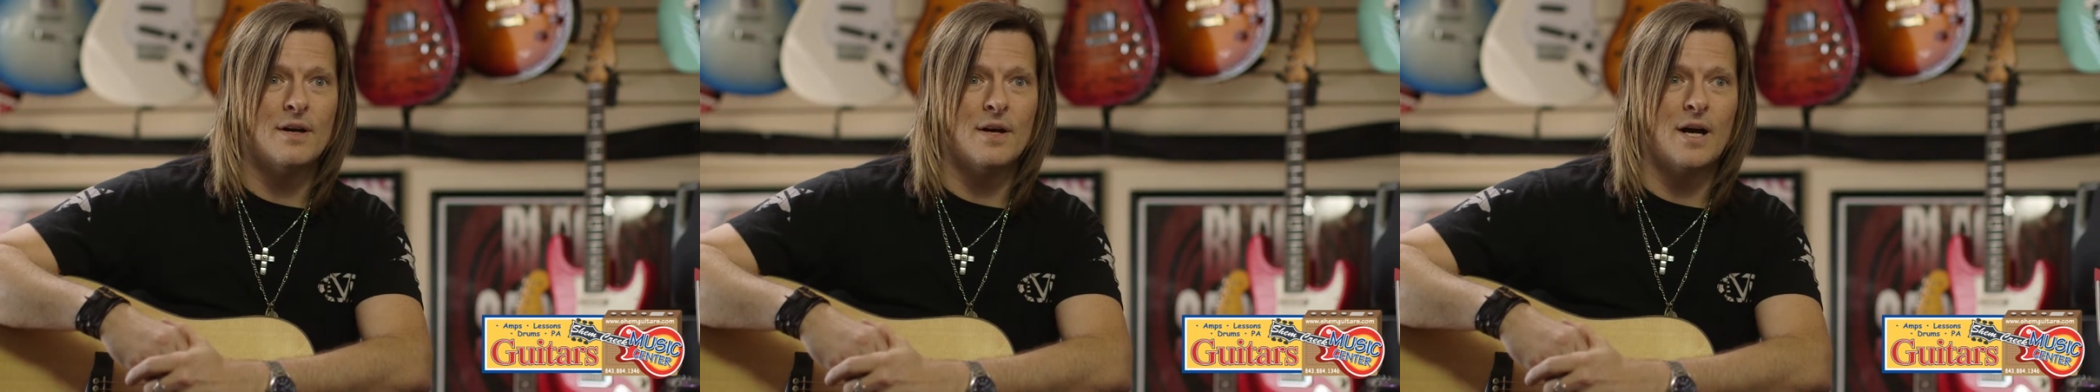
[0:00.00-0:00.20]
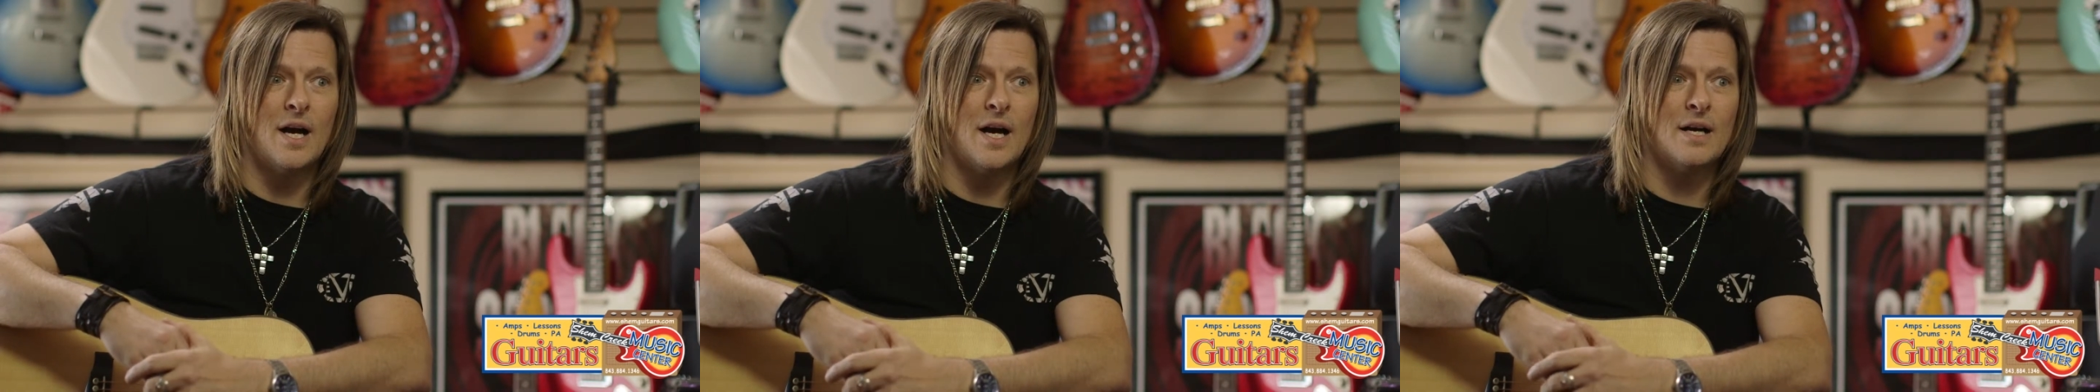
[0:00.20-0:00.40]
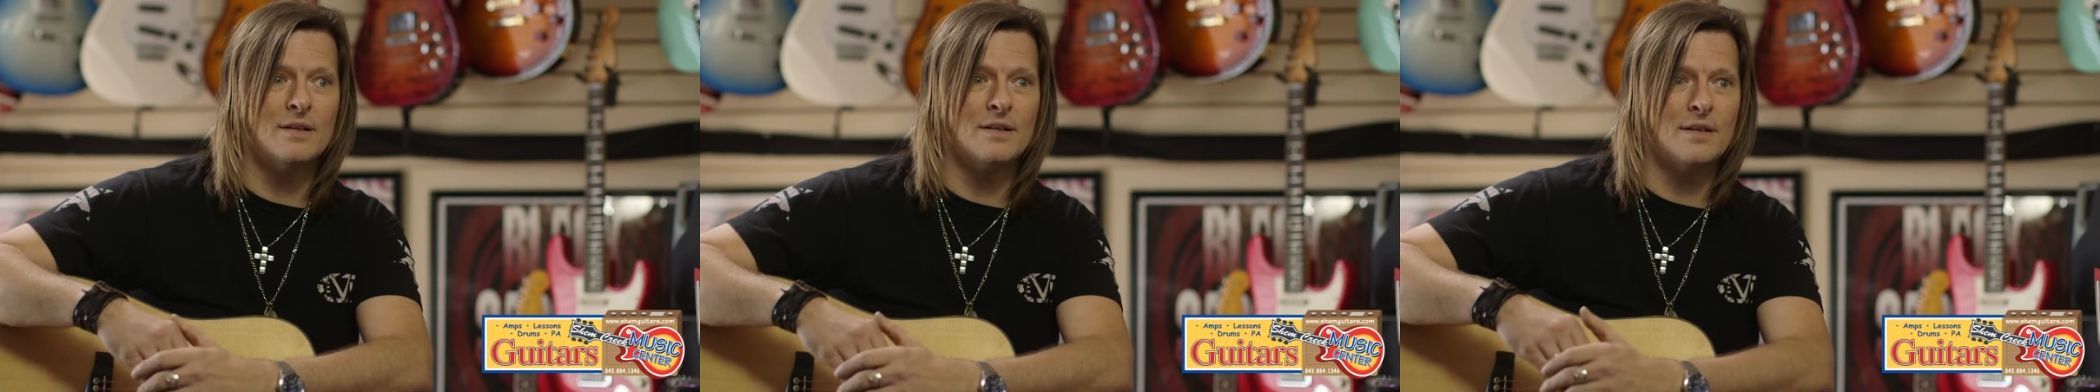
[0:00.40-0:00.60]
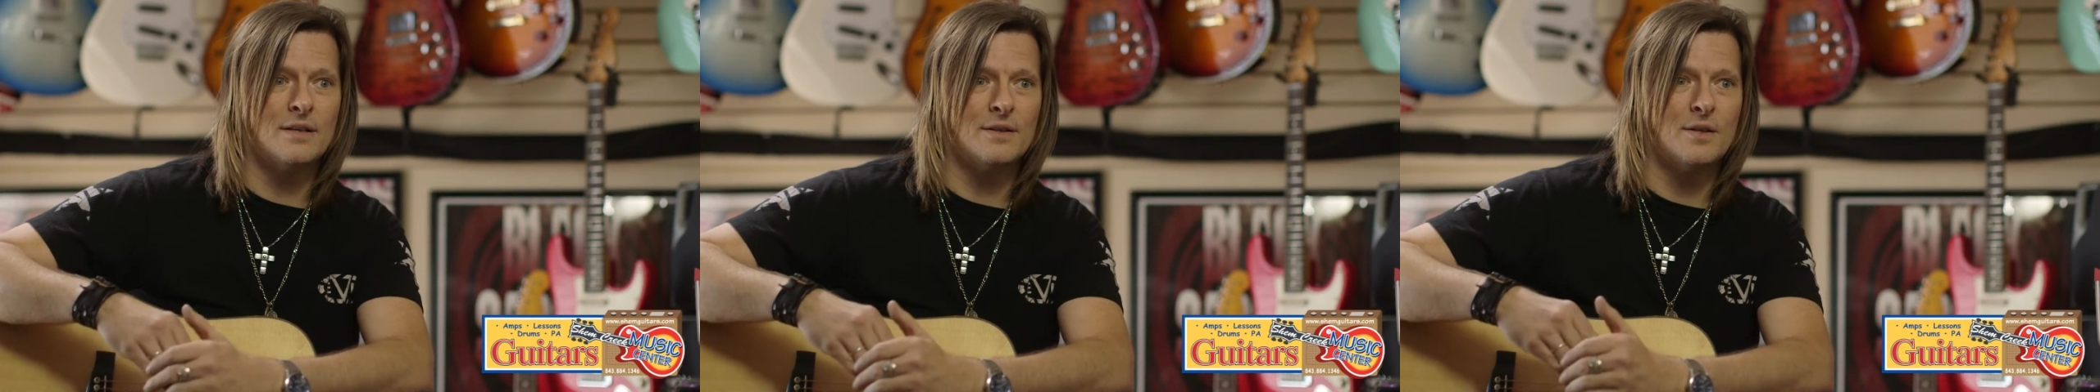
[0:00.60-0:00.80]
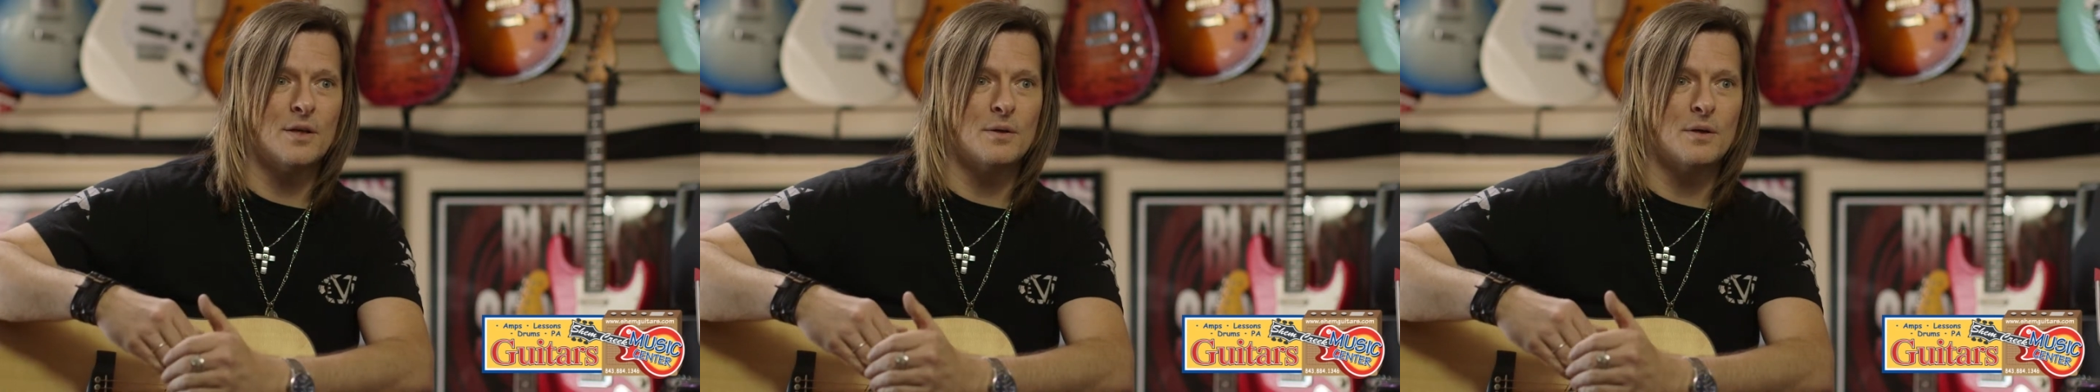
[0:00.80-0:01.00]

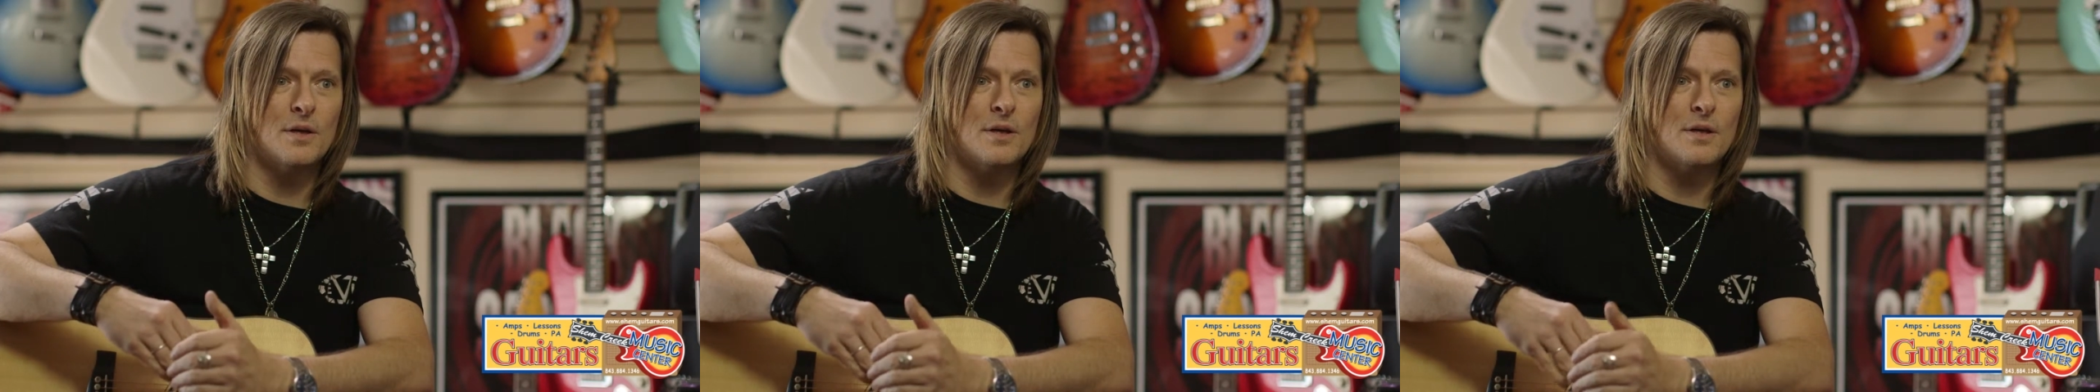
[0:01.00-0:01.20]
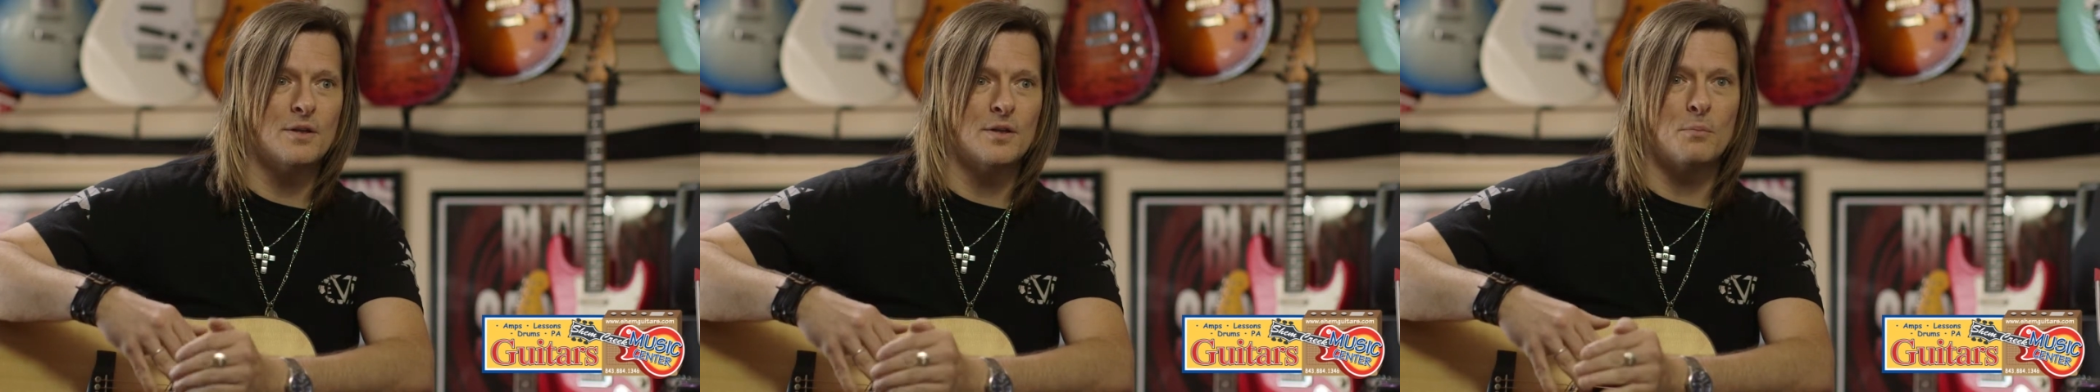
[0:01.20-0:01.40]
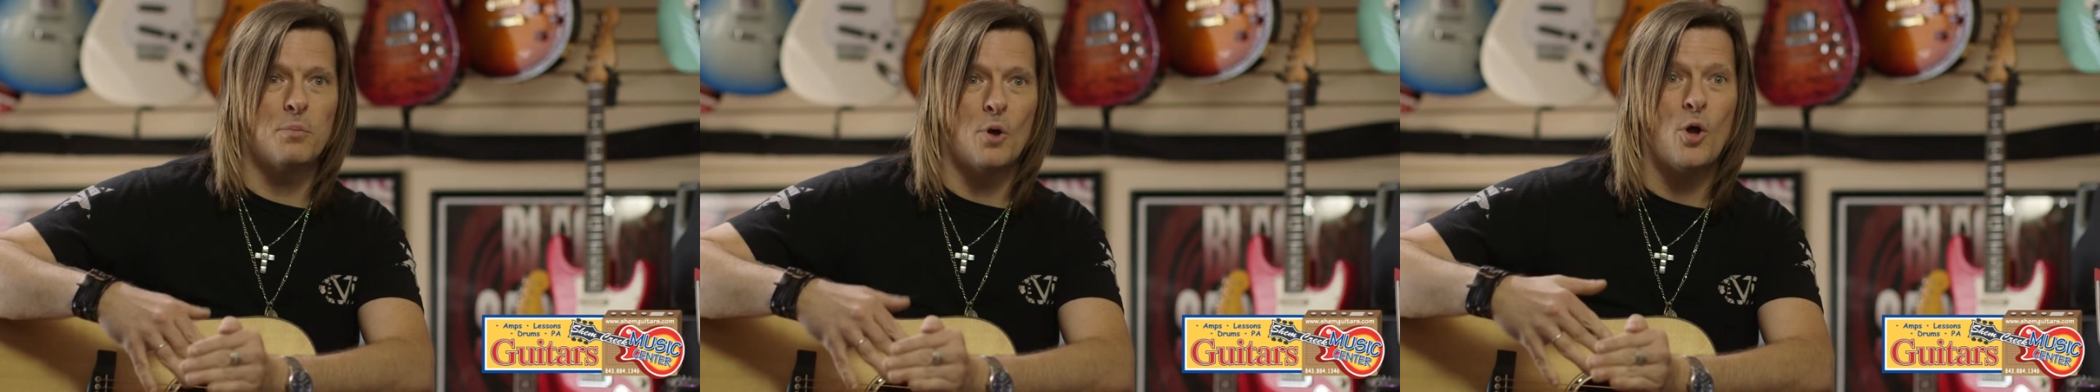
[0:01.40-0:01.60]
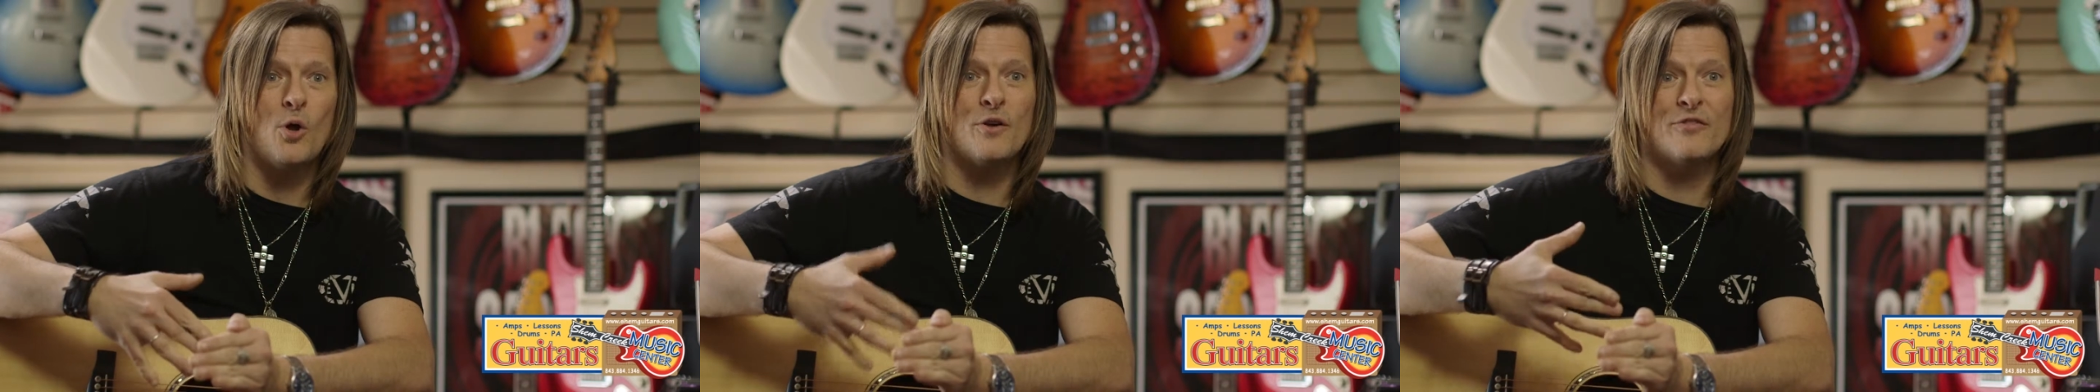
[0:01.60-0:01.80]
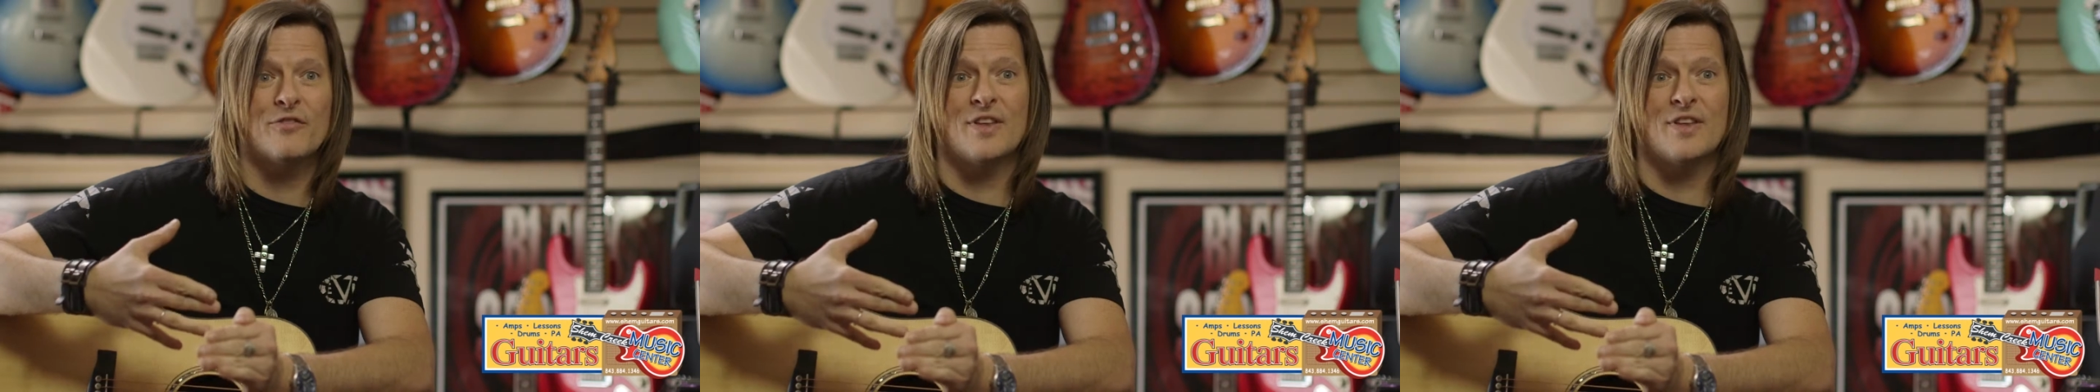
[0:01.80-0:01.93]
the bulk of